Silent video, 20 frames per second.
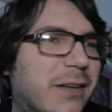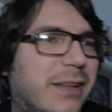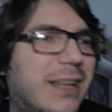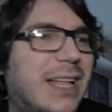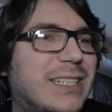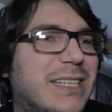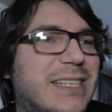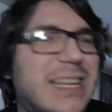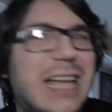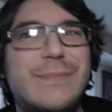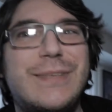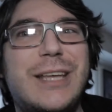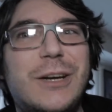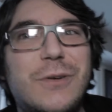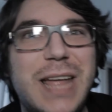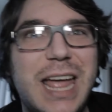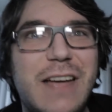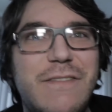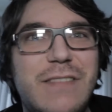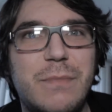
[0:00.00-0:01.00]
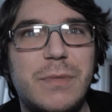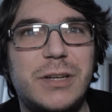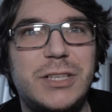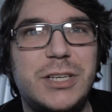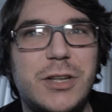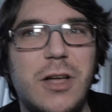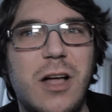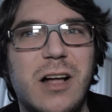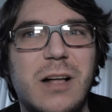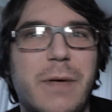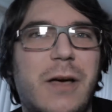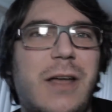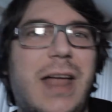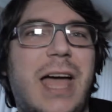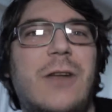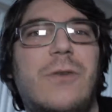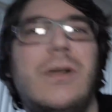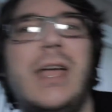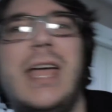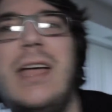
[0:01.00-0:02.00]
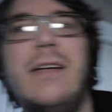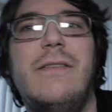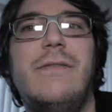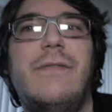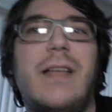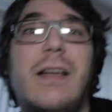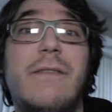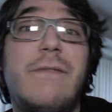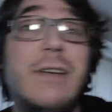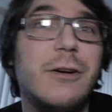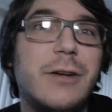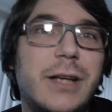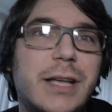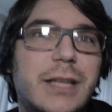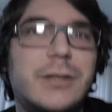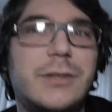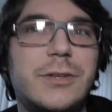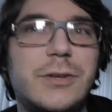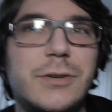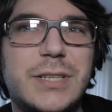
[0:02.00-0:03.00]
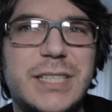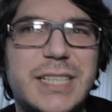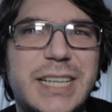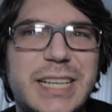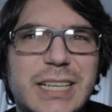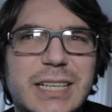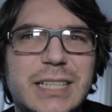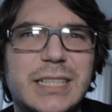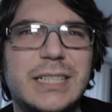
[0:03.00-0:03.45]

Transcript: And lots of times I don't have that much to talk about. I don't have a very interesting...